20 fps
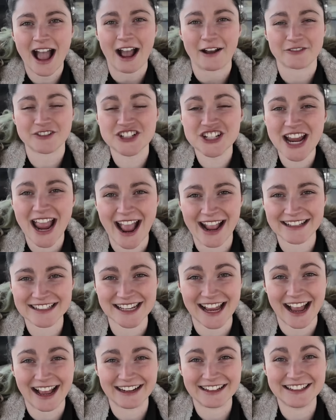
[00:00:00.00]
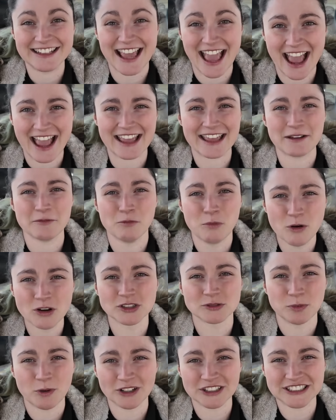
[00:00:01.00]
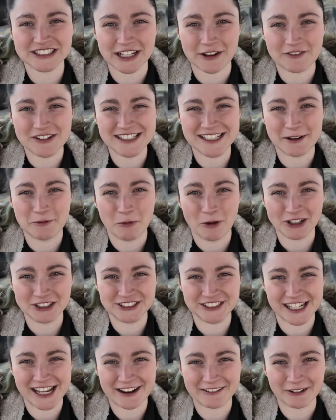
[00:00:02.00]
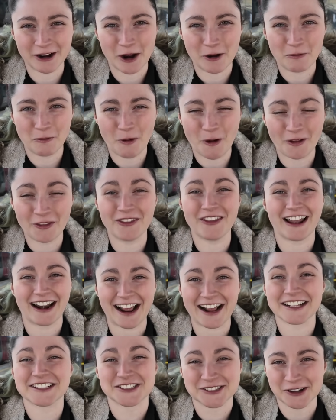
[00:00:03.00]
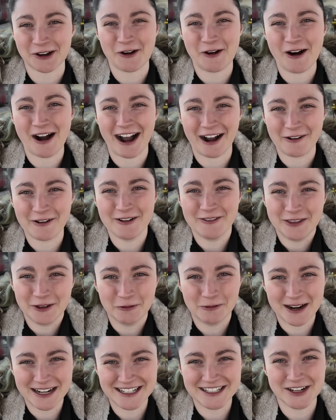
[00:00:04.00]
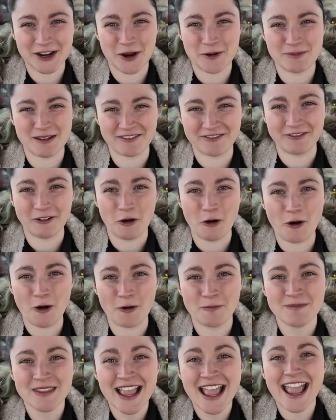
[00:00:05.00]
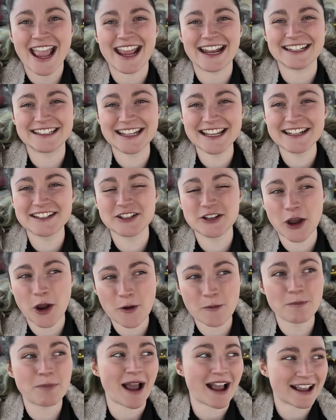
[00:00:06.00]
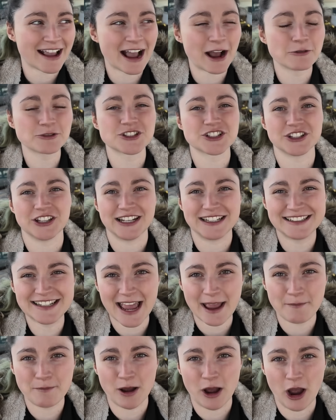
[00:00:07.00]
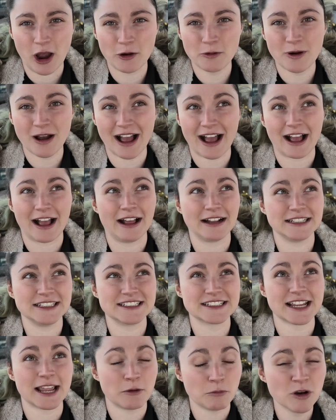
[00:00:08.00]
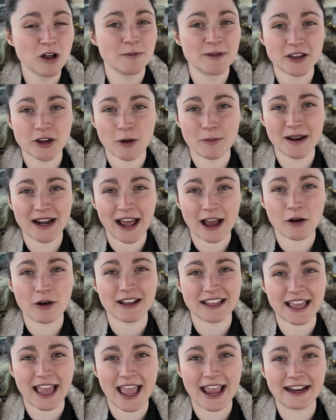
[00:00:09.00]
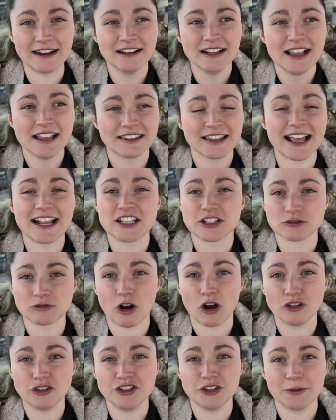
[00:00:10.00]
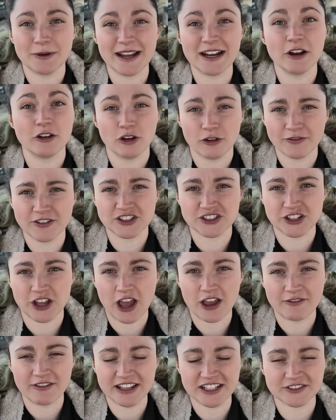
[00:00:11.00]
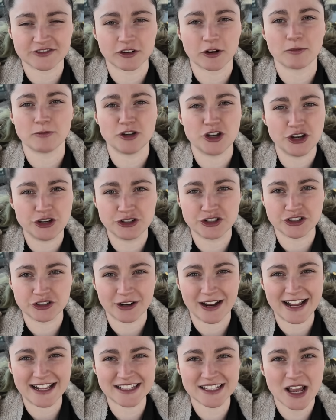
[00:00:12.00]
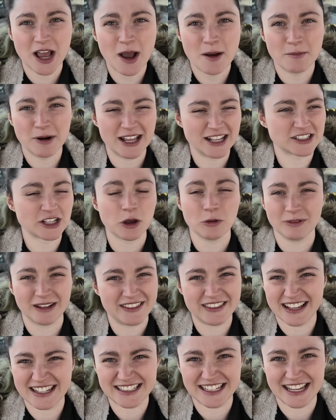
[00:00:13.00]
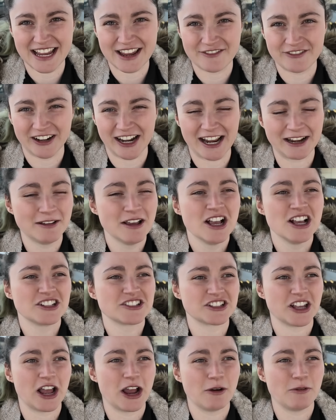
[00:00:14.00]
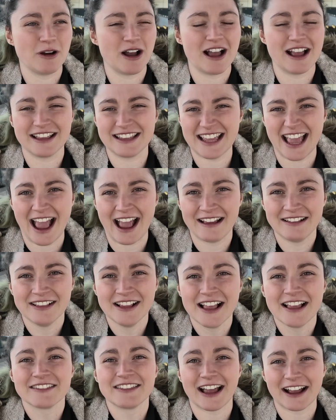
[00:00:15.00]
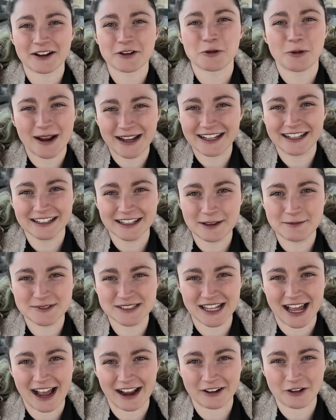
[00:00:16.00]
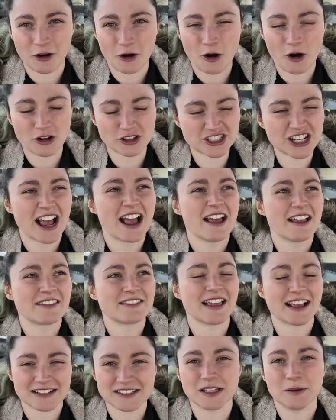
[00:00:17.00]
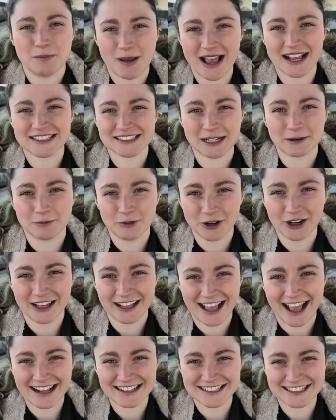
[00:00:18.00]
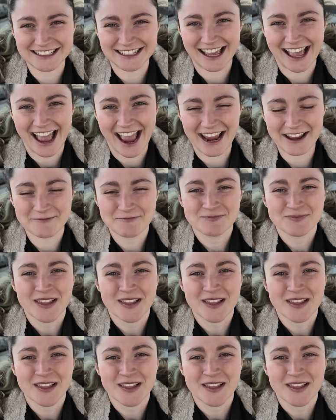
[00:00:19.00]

I've checked, and yeah, it was 170-101 that I saw out of the window before. It did go back out to the depot, and it will be coming out again later on doing another service from New Street, but it's only this evening. So yeah, that quick glimpse that I caught, that's the best I'm going to get today.